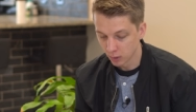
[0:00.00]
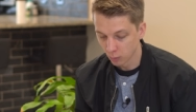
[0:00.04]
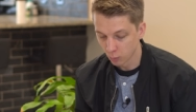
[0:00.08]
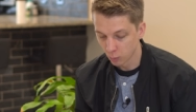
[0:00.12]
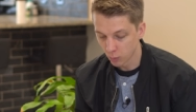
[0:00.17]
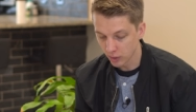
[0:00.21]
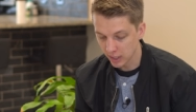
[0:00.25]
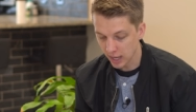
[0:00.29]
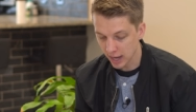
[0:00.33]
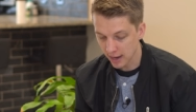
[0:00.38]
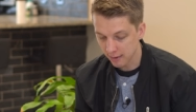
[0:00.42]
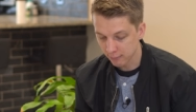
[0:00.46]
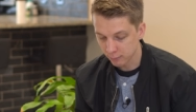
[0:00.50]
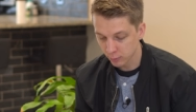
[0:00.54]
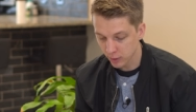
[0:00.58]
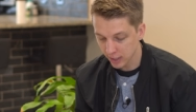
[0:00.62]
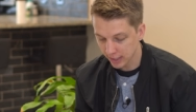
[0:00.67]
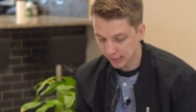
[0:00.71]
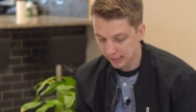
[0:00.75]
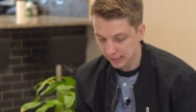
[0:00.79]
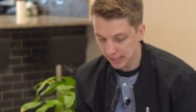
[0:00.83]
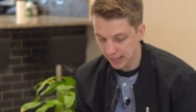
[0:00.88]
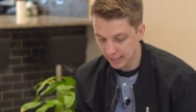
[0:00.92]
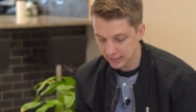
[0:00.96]
What I have
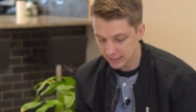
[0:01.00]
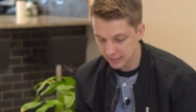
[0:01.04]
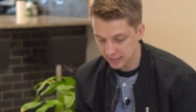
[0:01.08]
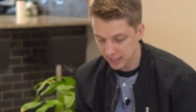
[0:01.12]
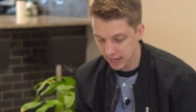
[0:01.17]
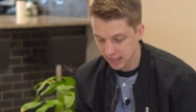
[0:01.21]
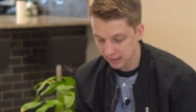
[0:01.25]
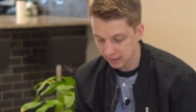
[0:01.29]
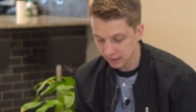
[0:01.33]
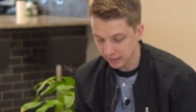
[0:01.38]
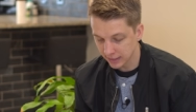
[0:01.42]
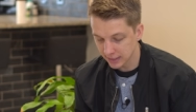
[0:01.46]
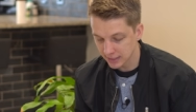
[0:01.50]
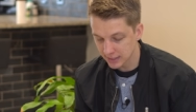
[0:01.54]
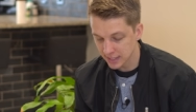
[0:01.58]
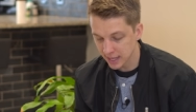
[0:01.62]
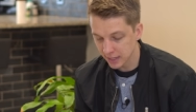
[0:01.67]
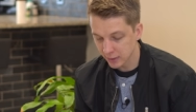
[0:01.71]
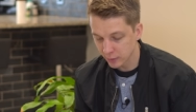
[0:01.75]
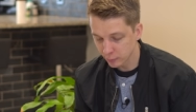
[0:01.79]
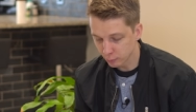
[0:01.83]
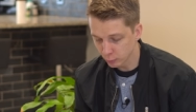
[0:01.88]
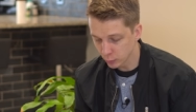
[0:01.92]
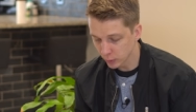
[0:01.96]
recognized sadly is
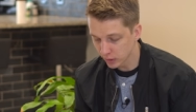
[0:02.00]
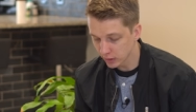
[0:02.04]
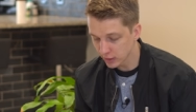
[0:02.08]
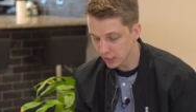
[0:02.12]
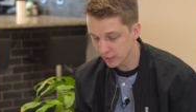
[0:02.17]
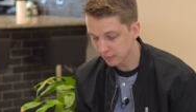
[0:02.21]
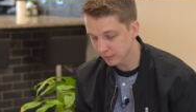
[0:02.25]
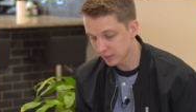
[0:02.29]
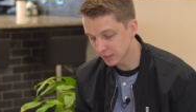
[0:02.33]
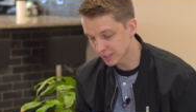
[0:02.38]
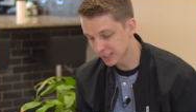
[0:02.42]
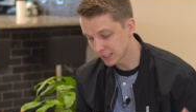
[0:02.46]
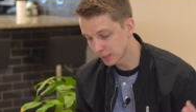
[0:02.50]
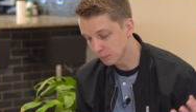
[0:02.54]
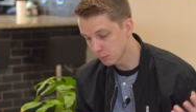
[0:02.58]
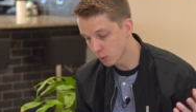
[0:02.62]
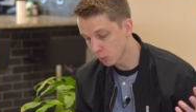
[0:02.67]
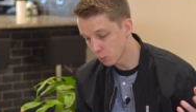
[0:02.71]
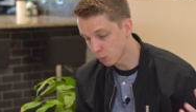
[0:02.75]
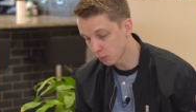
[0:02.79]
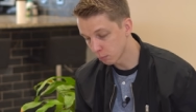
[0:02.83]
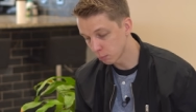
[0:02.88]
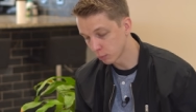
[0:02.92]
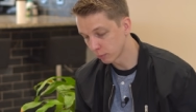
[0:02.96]
that in real life, the
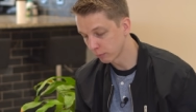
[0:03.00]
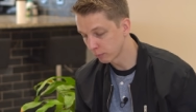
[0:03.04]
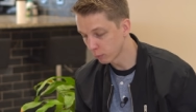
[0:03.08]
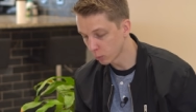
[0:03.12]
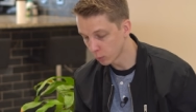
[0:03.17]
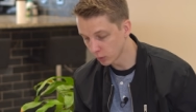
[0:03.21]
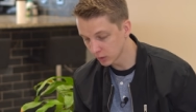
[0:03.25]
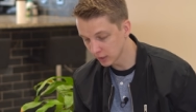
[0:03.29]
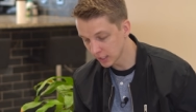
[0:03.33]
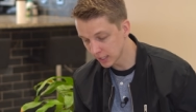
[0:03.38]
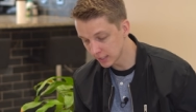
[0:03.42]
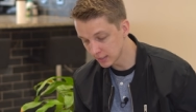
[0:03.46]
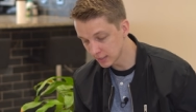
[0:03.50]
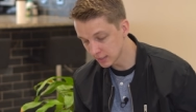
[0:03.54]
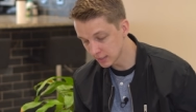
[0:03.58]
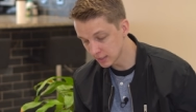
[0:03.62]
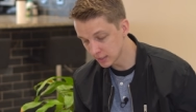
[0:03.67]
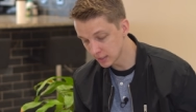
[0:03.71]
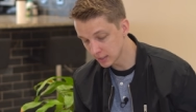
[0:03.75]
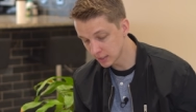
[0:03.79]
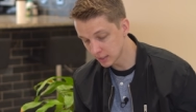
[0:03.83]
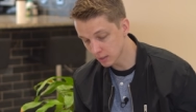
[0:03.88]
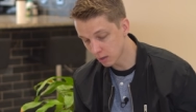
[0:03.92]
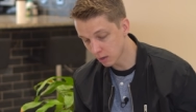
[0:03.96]
Sigma 1.4
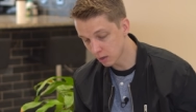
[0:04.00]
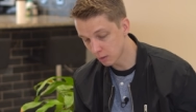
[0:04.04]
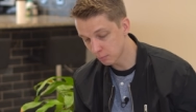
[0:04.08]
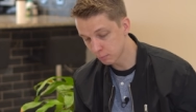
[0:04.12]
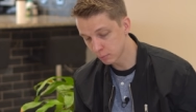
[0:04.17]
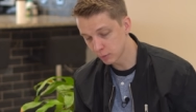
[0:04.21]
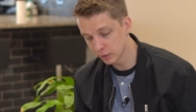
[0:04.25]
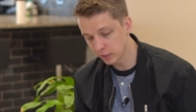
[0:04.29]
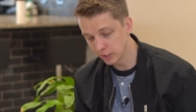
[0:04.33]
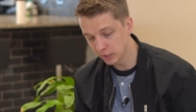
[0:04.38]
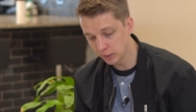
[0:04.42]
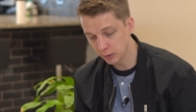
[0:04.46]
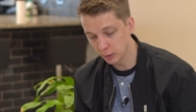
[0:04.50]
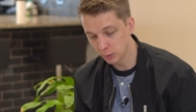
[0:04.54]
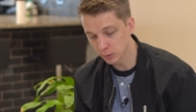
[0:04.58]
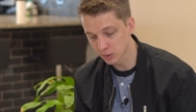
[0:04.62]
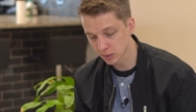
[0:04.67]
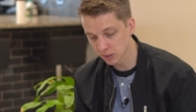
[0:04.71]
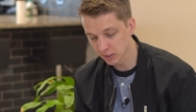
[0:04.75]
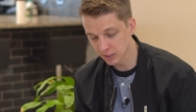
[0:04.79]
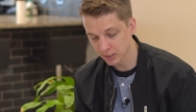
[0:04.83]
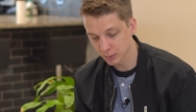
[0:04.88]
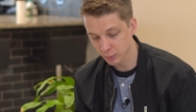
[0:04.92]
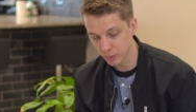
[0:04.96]
lenses are pretty
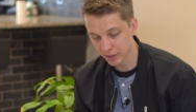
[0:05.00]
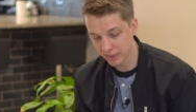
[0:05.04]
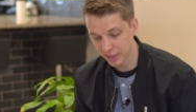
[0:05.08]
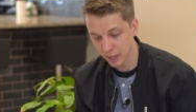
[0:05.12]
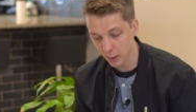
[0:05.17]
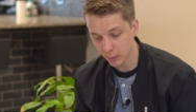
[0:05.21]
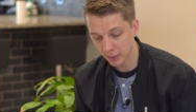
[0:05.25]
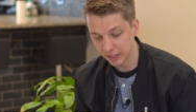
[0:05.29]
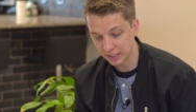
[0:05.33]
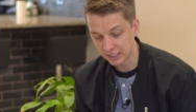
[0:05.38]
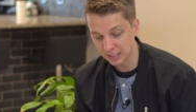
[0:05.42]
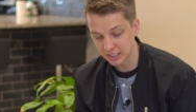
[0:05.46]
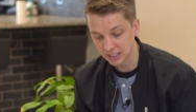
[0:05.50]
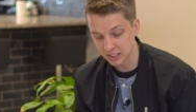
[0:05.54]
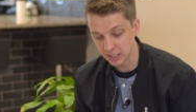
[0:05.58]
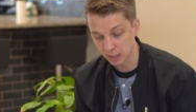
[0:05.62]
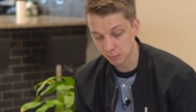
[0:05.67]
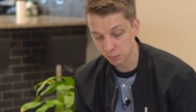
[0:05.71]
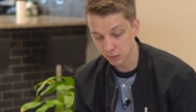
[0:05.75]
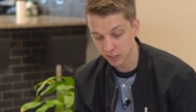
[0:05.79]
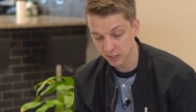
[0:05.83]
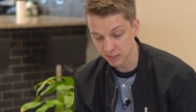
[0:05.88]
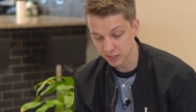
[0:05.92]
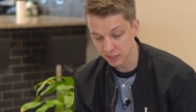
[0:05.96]
useless without any
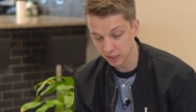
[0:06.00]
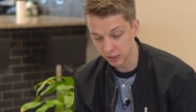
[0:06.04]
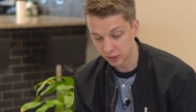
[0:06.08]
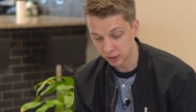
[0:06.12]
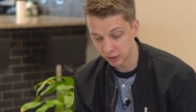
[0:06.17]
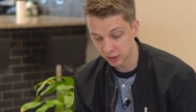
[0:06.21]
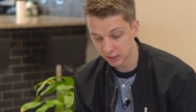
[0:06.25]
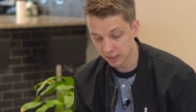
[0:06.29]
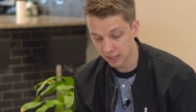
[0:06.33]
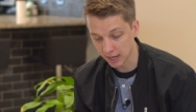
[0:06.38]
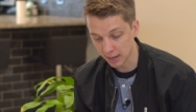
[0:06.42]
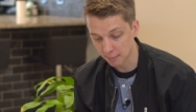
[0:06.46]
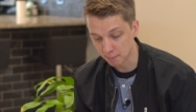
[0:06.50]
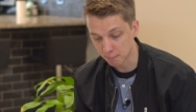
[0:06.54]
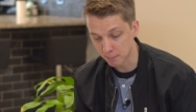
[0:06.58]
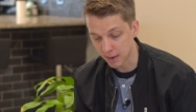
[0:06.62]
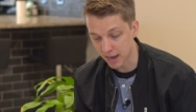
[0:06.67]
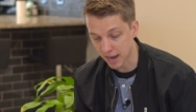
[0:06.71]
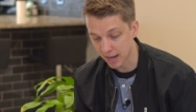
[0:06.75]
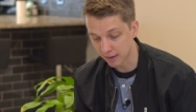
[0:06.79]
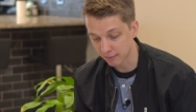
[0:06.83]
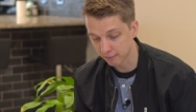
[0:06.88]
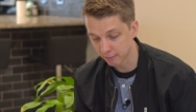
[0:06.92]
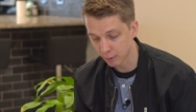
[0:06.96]
stabilization and
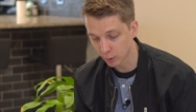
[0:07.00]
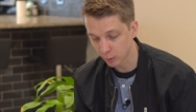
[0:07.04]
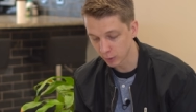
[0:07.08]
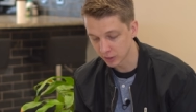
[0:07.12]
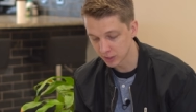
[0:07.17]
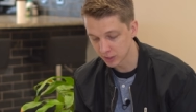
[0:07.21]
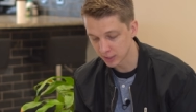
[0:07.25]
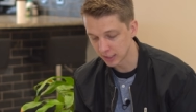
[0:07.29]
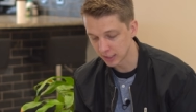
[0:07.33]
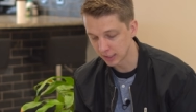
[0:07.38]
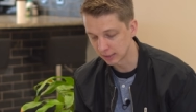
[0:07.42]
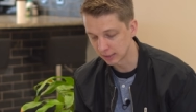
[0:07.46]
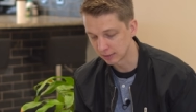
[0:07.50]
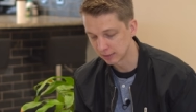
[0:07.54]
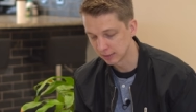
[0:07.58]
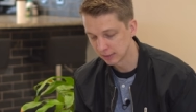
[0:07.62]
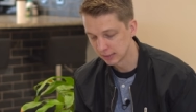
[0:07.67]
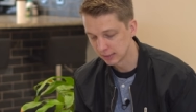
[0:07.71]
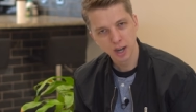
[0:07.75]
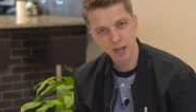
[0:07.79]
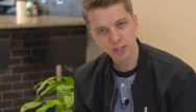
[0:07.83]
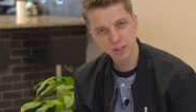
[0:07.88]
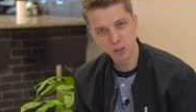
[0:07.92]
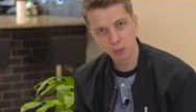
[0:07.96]
bad focusing.
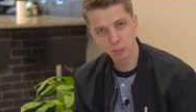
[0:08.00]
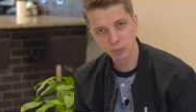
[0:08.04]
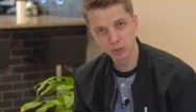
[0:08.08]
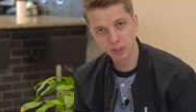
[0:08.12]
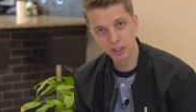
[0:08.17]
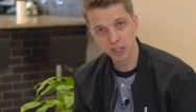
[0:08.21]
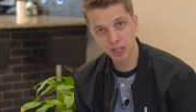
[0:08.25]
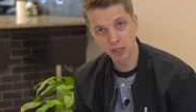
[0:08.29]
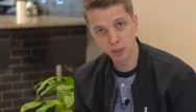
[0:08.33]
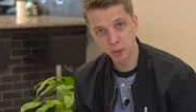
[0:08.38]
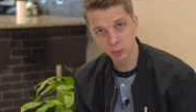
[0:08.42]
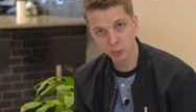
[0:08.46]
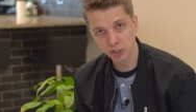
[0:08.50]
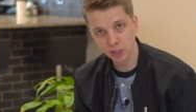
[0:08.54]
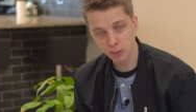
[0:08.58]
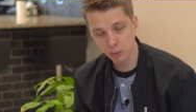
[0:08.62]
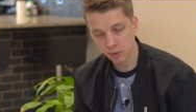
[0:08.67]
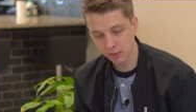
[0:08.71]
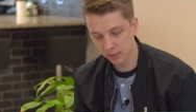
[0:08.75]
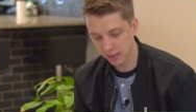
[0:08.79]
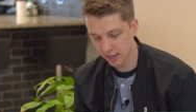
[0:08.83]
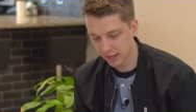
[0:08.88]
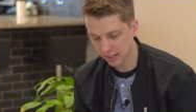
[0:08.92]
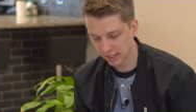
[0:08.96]
I don't really agree
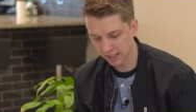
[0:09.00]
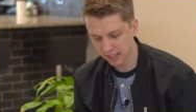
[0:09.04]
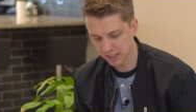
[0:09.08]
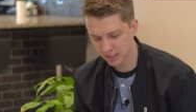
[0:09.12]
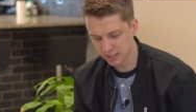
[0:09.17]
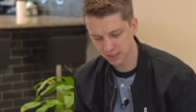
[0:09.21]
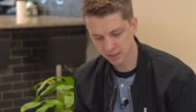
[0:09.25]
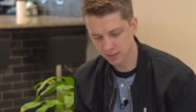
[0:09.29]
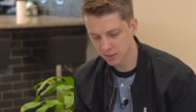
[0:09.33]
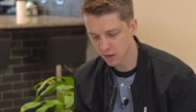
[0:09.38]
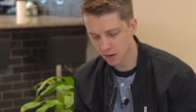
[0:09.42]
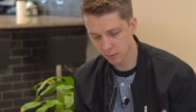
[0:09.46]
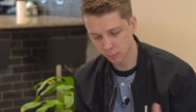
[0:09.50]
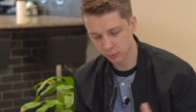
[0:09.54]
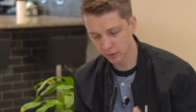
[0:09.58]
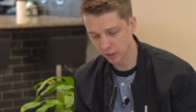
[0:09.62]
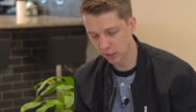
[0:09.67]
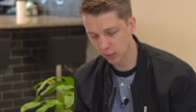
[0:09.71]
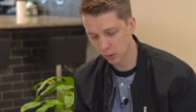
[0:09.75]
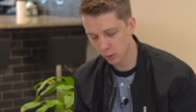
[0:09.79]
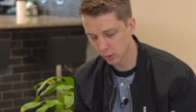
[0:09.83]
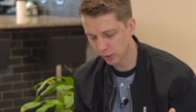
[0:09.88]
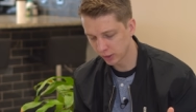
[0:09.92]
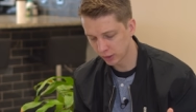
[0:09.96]
with that. I guess it's not
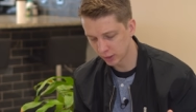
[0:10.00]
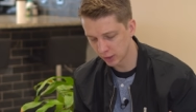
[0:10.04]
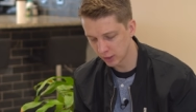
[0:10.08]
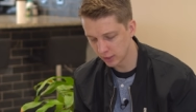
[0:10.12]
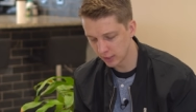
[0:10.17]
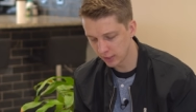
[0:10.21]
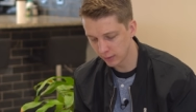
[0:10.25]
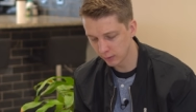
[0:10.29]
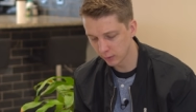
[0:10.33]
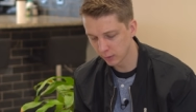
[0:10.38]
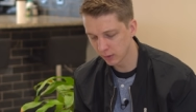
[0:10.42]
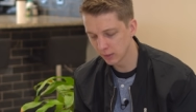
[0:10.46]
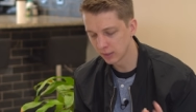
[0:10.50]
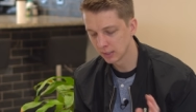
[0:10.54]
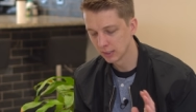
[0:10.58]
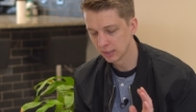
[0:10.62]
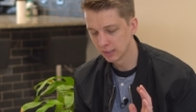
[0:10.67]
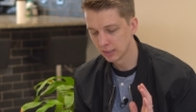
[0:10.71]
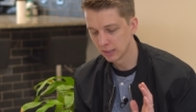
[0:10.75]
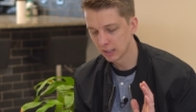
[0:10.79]
really a question either.